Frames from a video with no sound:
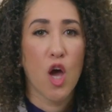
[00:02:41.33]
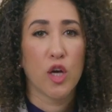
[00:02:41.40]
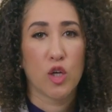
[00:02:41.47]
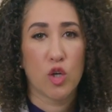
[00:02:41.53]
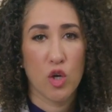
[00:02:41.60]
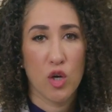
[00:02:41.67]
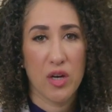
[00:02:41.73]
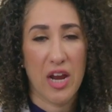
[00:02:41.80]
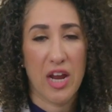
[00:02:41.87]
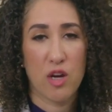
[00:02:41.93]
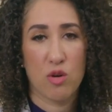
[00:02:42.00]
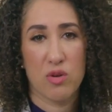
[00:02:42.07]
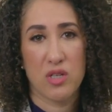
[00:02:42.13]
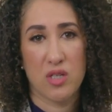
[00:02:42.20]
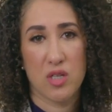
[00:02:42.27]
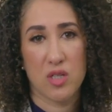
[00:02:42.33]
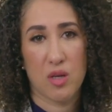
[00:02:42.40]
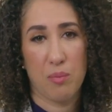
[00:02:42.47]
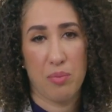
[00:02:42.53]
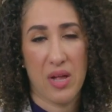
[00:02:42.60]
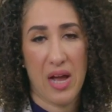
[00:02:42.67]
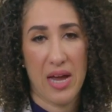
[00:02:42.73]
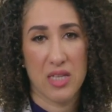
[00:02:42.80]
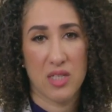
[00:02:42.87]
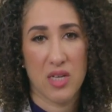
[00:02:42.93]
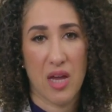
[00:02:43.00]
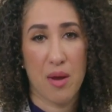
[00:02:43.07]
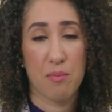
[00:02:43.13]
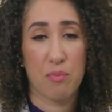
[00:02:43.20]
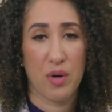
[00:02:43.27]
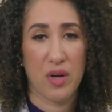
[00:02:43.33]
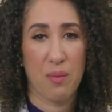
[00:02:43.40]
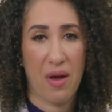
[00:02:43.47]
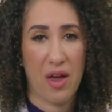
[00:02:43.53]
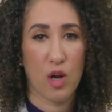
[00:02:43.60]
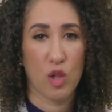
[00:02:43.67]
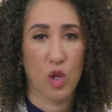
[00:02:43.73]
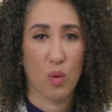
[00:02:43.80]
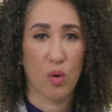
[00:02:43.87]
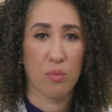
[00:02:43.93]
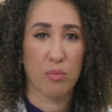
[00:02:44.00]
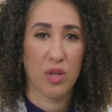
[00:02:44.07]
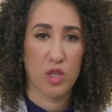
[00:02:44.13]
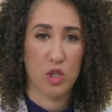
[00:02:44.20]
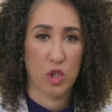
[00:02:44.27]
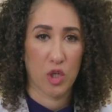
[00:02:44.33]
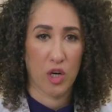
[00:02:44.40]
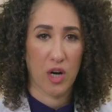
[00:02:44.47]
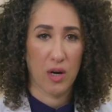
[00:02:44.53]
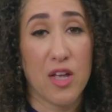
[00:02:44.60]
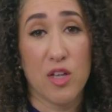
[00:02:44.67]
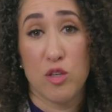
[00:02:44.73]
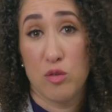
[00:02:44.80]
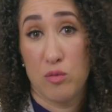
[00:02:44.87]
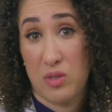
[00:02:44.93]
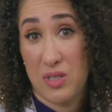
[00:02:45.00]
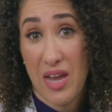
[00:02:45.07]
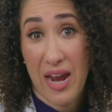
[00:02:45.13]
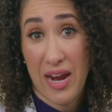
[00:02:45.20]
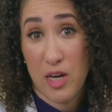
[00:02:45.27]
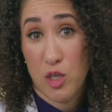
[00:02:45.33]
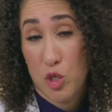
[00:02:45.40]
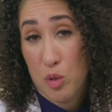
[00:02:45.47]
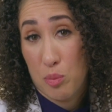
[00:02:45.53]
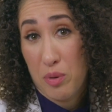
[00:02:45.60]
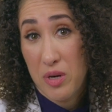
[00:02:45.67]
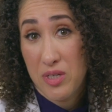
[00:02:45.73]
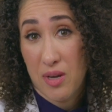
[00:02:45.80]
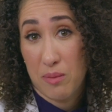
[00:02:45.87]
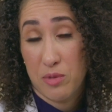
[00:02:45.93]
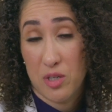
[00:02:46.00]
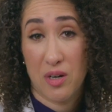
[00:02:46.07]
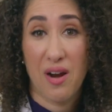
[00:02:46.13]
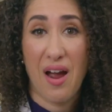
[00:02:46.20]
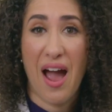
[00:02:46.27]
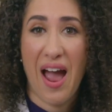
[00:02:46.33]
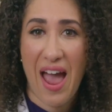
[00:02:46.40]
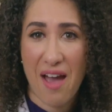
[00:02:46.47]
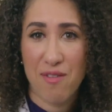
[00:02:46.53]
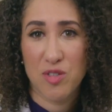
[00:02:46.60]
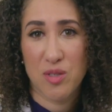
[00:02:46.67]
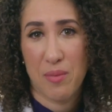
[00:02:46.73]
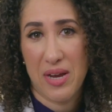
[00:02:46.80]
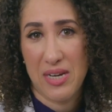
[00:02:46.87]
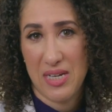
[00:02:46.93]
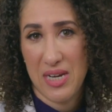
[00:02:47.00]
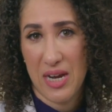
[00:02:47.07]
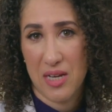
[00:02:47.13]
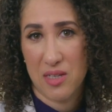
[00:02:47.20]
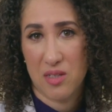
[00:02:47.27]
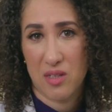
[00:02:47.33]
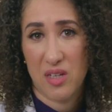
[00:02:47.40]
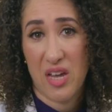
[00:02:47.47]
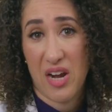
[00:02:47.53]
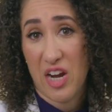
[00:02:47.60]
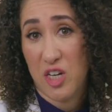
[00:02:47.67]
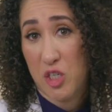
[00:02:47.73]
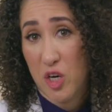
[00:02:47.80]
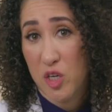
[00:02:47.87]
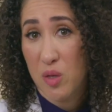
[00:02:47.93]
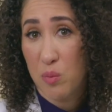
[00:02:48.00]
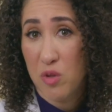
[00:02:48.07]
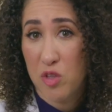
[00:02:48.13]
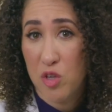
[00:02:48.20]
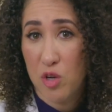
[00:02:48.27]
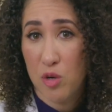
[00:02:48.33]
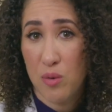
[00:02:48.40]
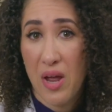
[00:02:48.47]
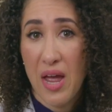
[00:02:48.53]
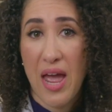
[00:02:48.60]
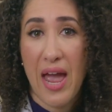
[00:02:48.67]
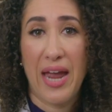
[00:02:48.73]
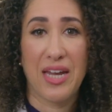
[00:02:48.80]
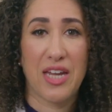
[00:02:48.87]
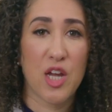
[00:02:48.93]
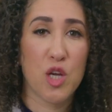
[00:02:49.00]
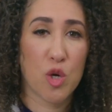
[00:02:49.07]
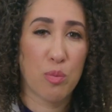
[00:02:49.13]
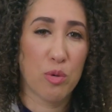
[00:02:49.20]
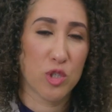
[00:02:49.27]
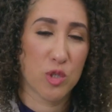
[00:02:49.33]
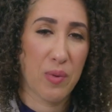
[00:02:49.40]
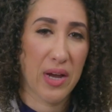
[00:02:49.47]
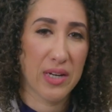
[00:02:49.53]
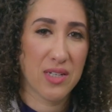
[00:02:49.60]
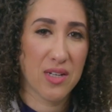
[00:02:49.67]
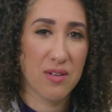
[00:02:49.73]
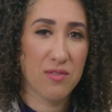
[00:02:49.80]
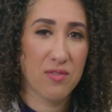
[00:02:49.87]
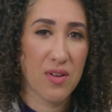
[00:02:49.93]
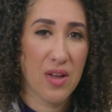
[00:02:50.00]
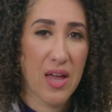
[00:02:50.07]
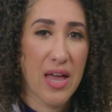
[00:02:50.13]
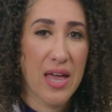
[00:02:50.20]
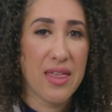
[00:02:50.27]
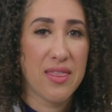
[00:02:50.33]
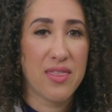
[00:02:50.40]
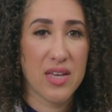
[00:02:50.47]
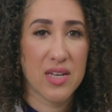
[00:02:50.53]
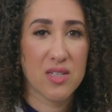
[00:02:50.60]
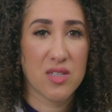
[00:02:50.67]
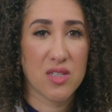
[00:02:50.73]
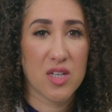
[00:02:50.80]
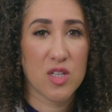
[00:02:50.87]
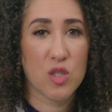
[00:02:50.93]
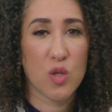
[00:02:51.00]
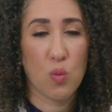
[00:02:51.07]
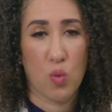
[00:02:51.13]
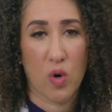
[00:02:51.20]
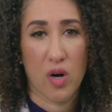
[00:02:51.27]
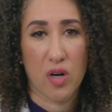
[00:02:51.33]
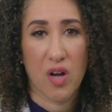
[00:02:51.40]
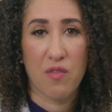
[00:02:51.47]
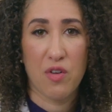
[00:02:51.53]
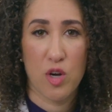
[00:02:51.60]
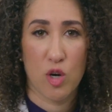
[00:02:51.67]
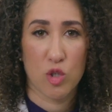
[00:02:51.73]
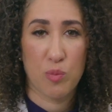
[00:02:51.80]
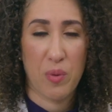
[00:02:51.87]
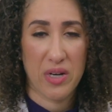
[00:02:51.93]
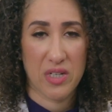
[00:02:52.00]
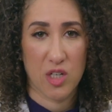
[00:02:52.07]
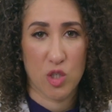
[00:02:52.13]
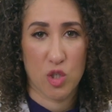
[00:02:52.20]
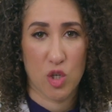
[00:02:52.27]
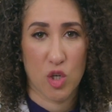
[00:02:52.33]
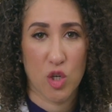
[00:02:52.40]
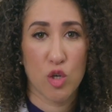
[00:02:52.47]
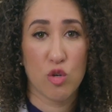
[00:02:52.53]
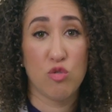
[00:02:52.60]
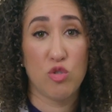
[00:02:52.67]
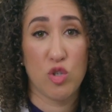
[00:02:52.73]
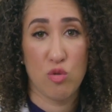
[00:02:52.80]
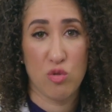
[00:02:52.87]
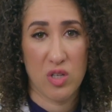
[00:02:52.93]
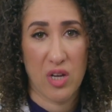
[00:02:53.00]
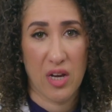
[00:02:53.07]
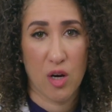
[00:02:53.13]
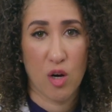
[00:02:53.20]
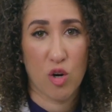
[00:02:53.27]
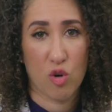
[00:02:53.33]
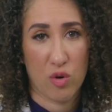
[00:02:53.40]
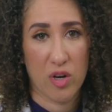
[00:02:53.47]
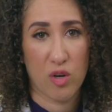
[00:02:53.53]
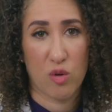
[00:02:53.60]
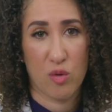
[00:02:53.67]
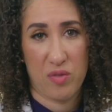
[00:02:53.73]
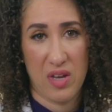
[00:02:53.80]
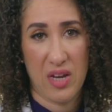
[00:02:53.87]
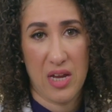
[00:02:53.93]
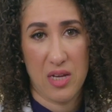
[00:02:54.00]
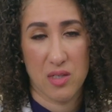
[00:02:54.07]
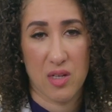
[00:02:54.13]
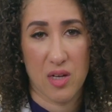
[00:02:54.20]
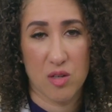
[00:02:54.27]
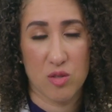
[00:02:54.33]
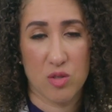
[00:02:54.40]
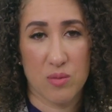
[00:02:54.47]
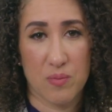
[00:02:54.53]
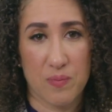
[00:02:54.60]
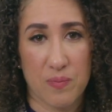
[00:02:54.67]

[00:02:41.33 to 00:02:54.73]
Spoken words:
could increase his compliance and bring about a lower blood sugar. Saying to your preceptor, "I have some ideas. Can I share them with you and get your perspective?" This is the work of a nurse practitioner who's using her critical thinking skills.